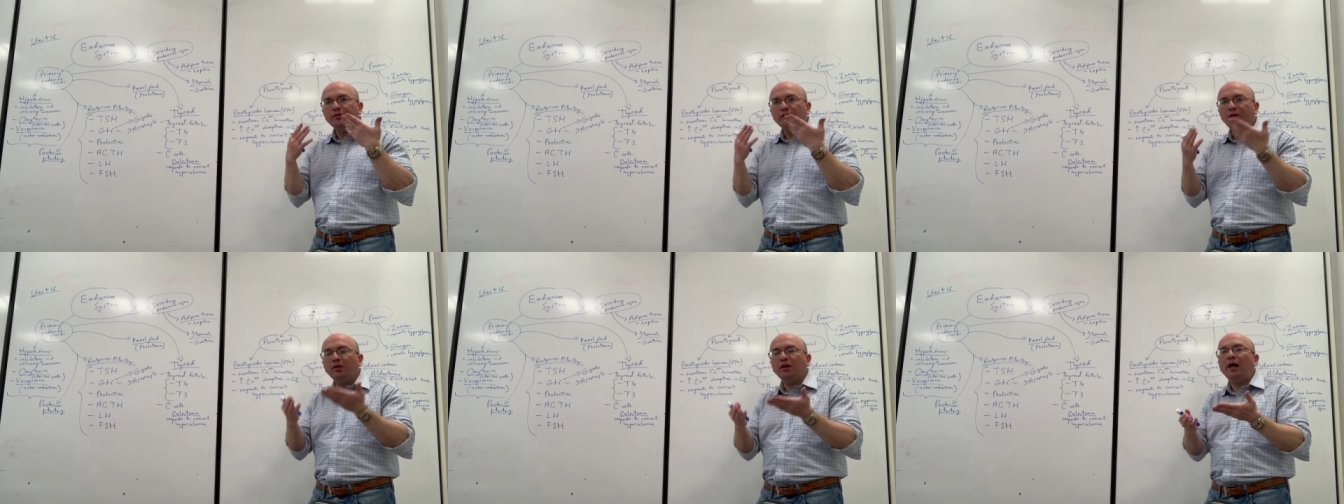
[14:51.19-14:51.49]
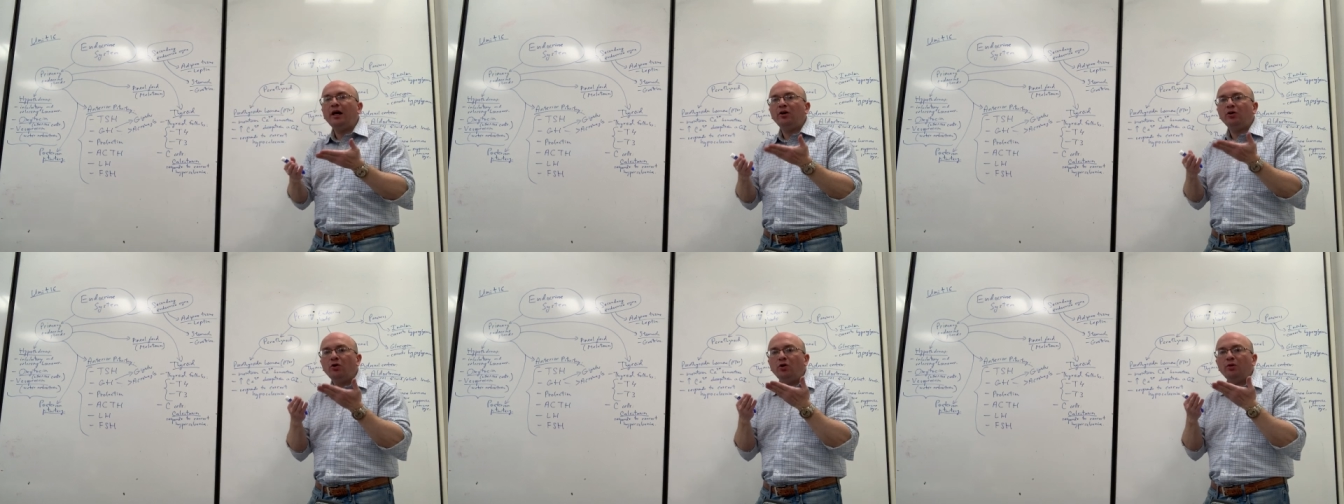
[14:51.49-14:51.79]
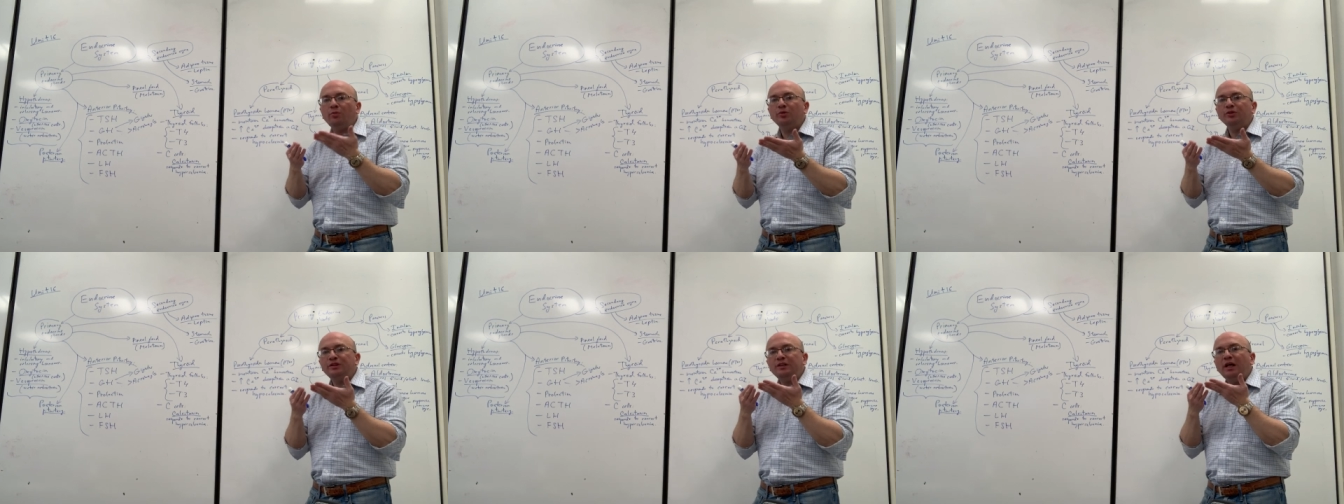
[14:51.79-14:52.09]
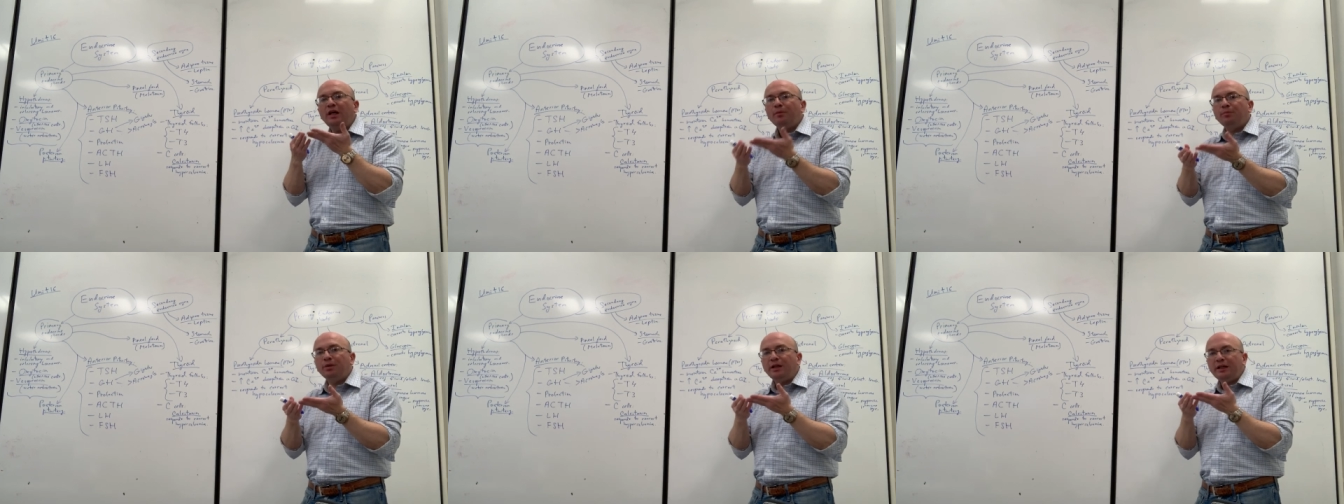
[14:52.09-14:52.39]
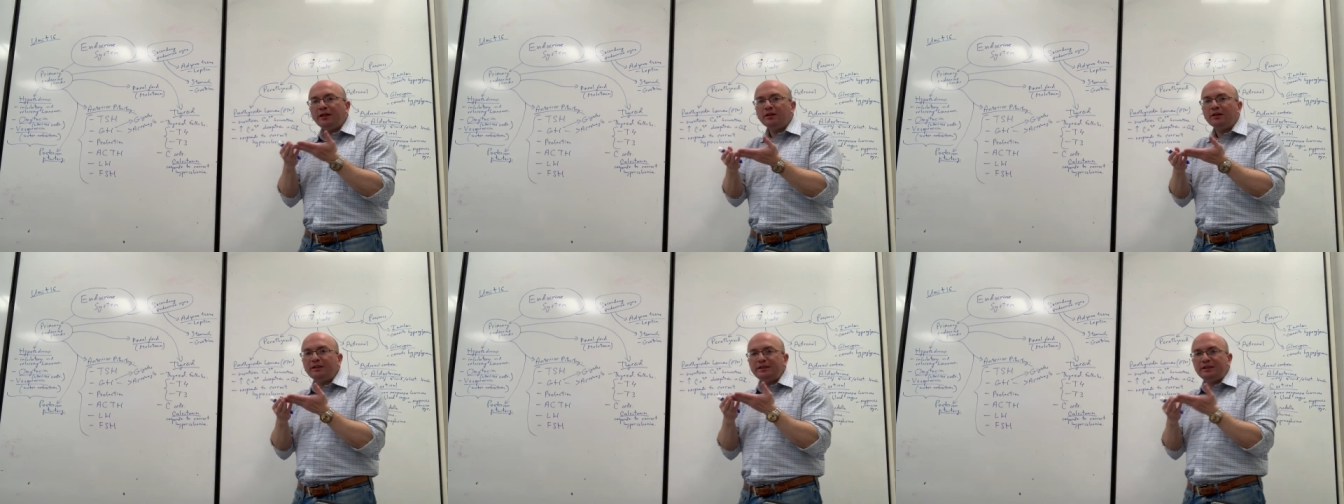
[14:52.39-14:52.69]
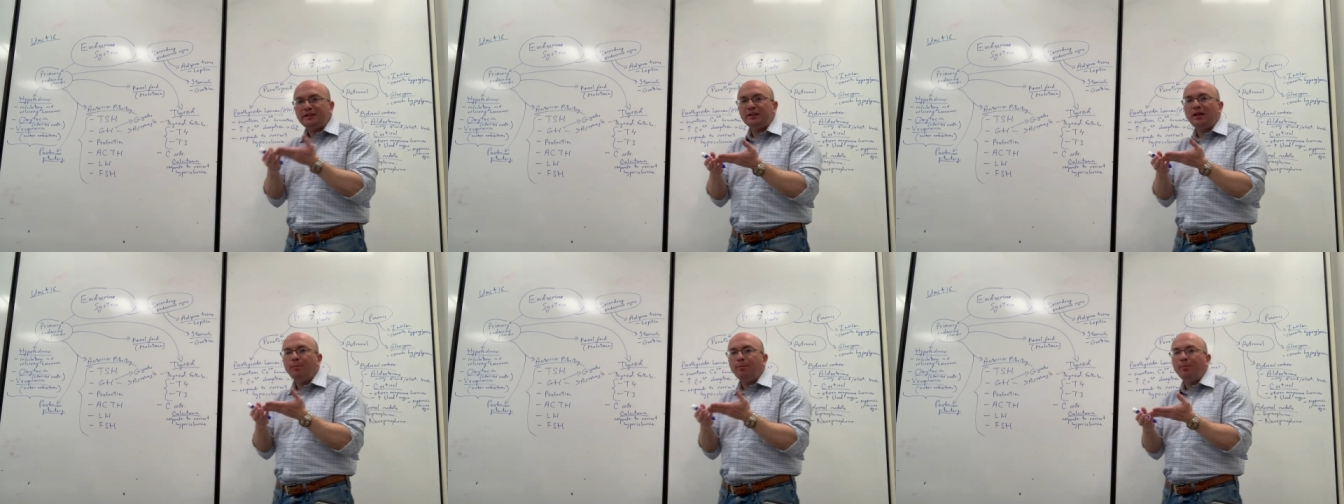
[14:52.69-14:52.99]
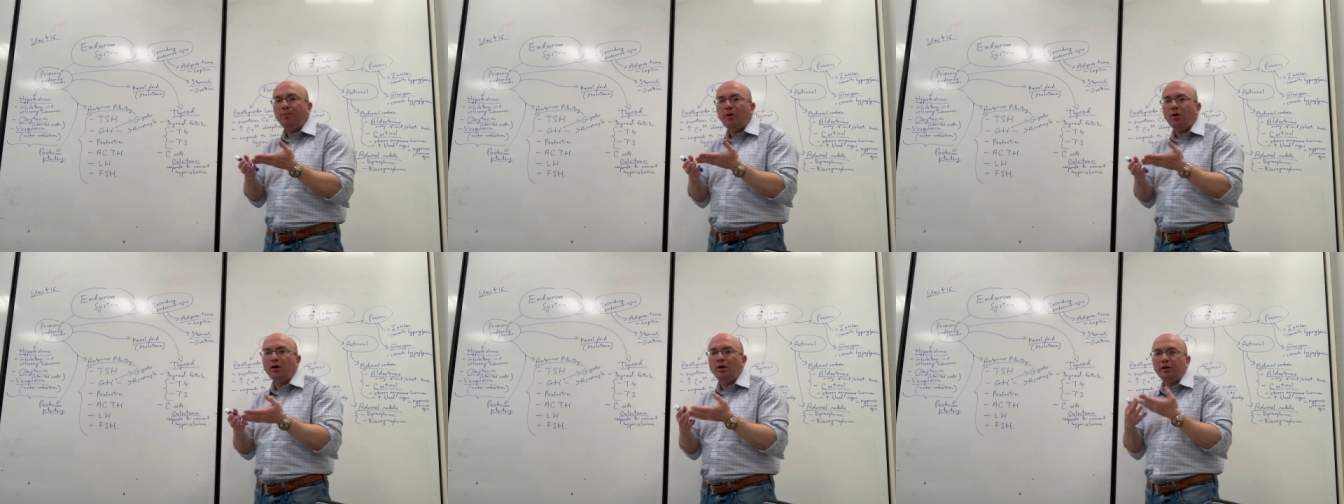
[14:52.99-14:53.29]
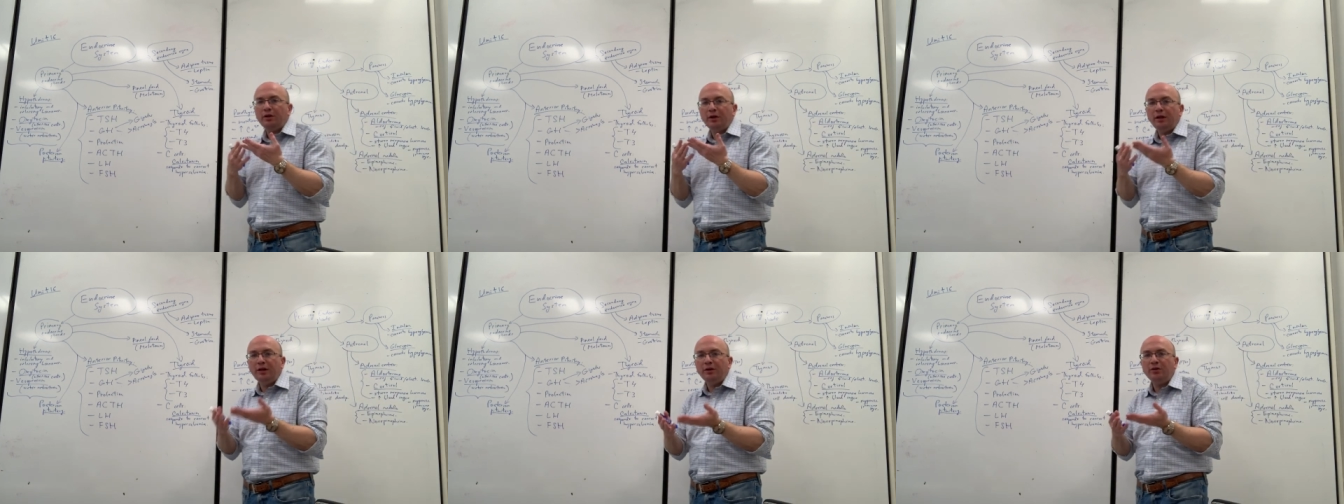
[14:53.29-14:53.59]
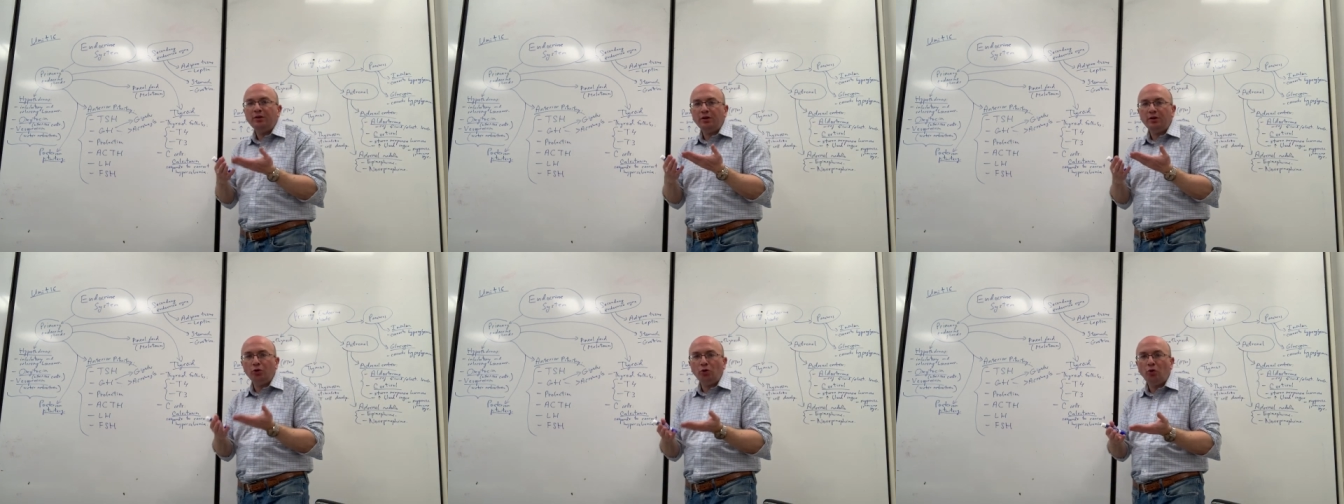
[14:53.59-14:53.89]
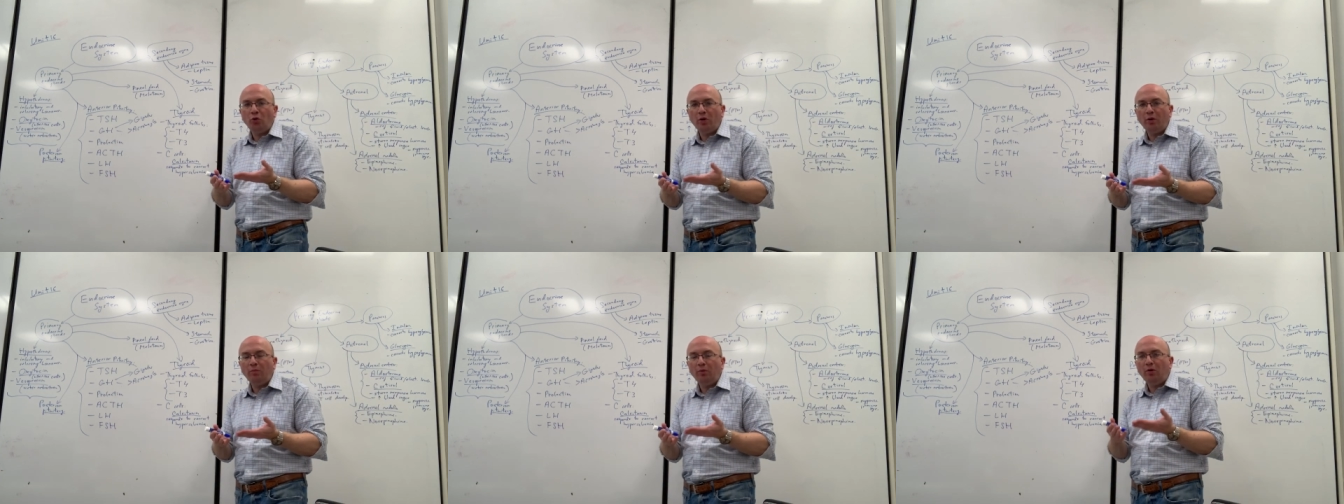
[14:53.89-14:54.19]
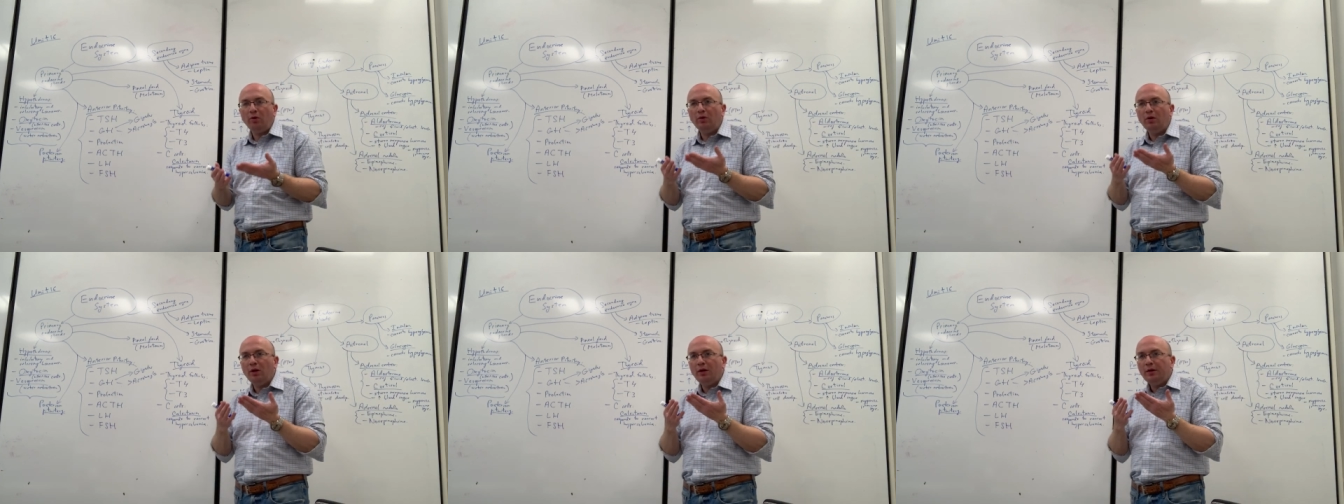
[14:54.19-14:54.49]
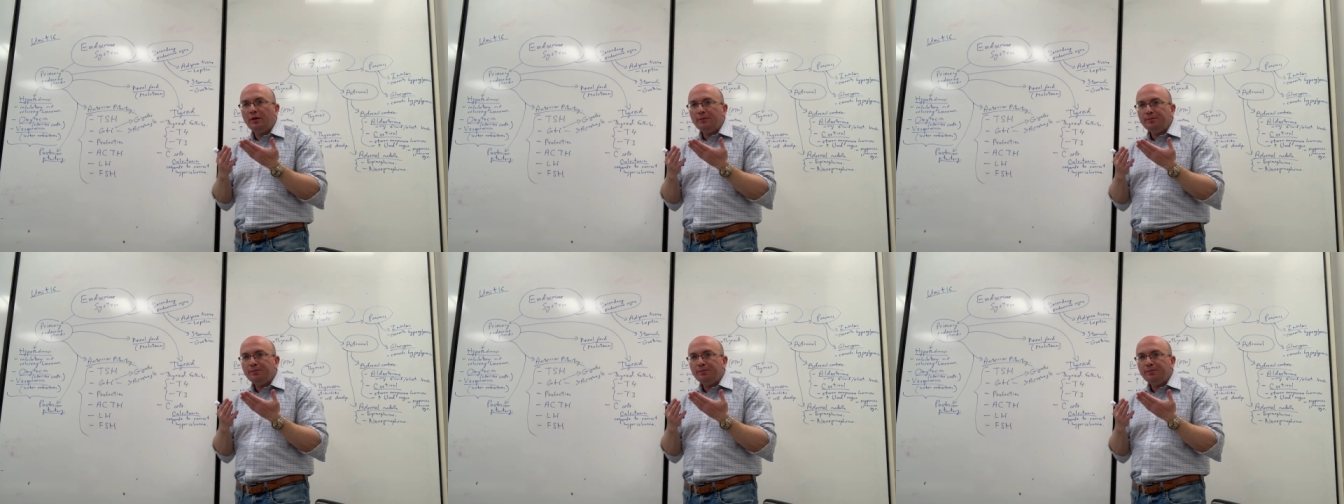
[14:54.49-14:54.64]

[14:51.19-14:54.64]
the thyroid hormones play at least some part in their normal